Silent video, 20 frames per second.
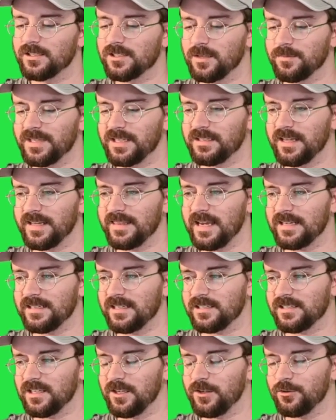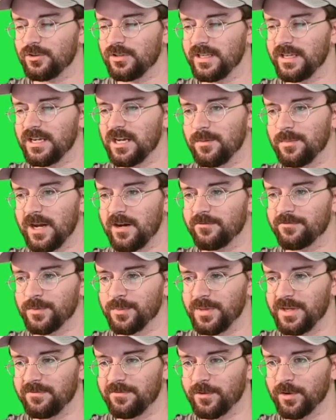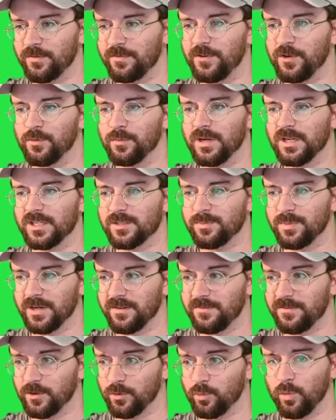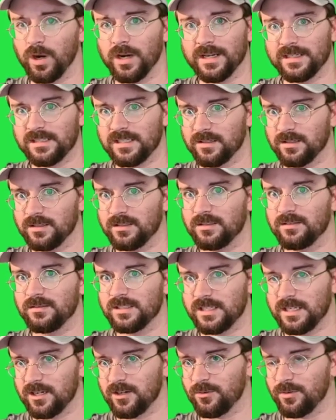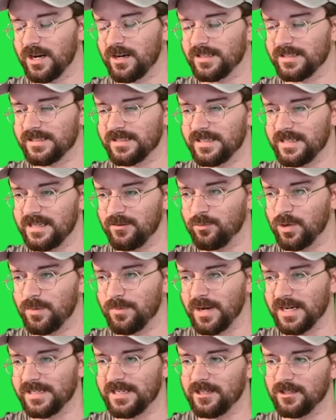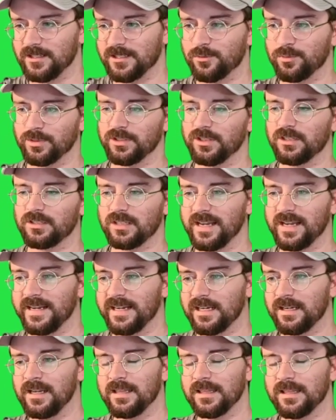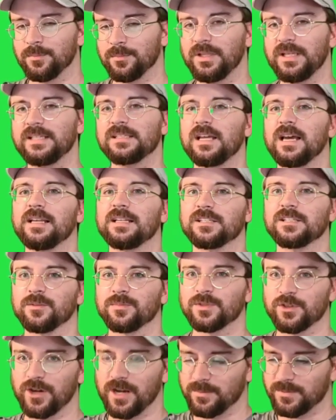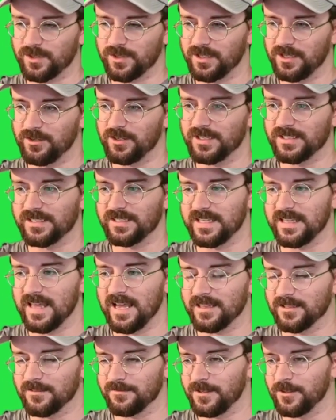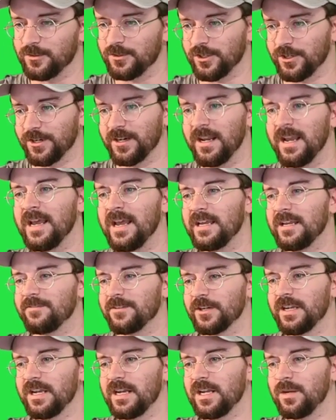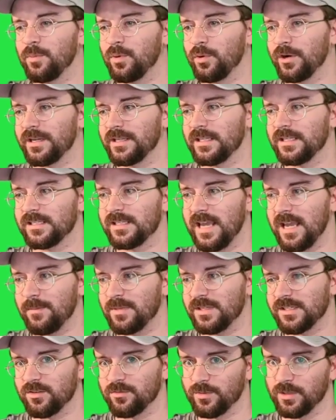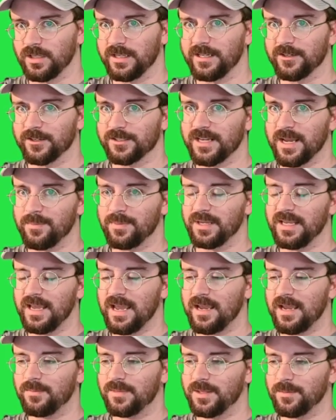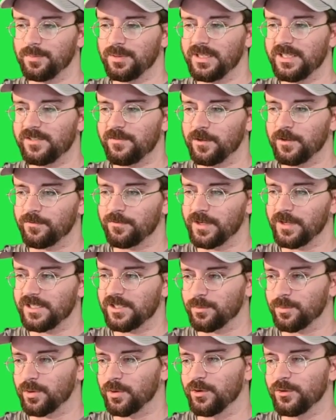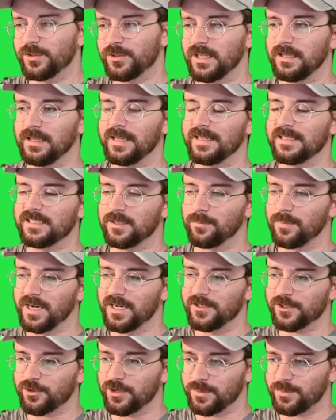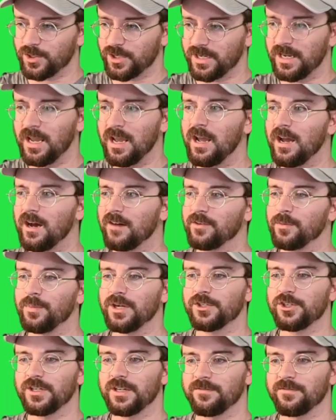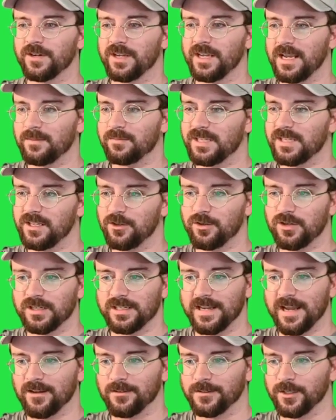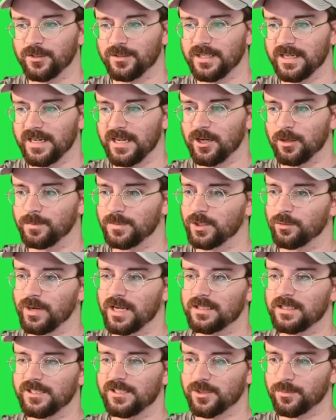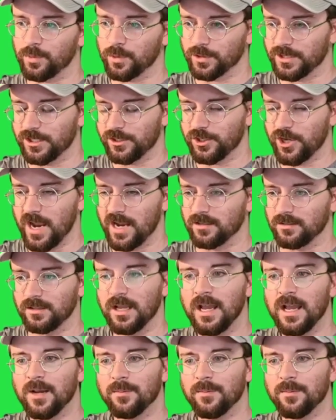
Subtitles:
Something like that doesn't usually come out from me for a few months, but if you're wanting to stick around and see what my tier list would look like, then please like and subscribe so that you can see that in the future. If you're getting bored and this game isn't really your type of game, then please feel free to peruse the links in my description of a bunch of different games that you could download that help directly support the channel.